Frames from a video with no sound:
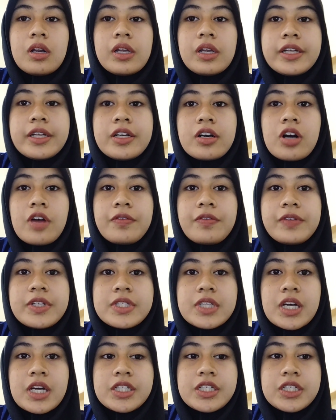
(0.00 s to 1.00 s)
leader of
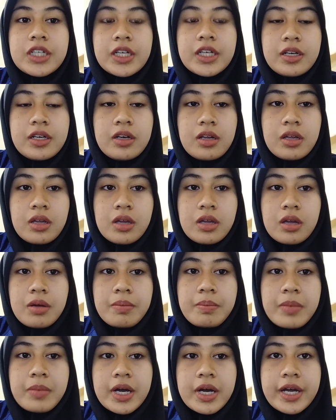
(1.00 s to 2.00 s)
discussion
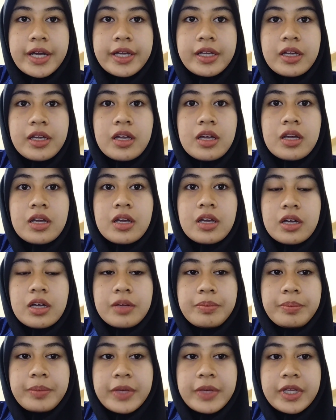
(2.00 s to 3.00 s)
by
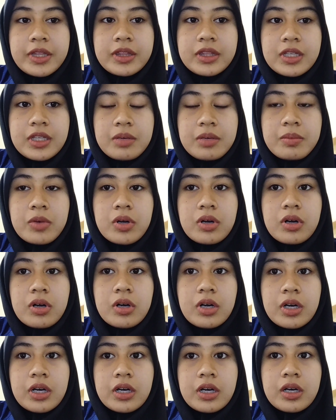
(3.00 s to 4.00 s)
meet them
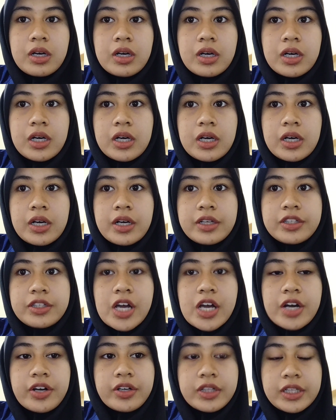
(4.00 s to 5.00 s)

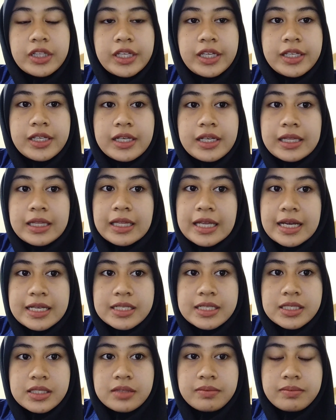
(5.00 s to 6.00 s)
directly in the
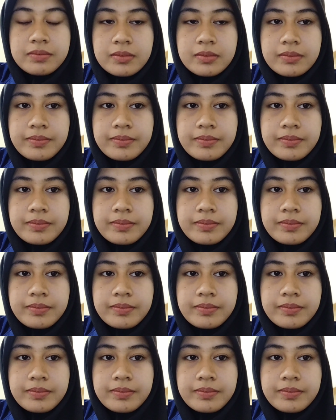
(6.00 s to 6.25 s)
class.